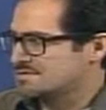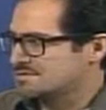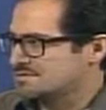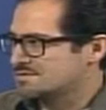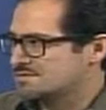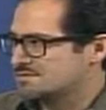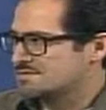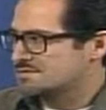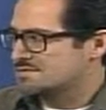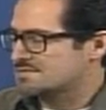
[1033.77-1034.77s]

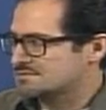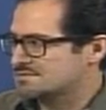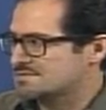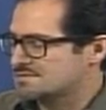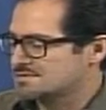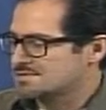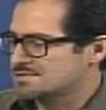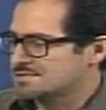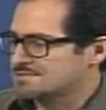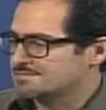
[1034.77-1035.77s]

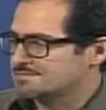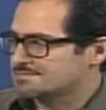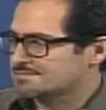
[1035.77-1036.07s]
[no speech]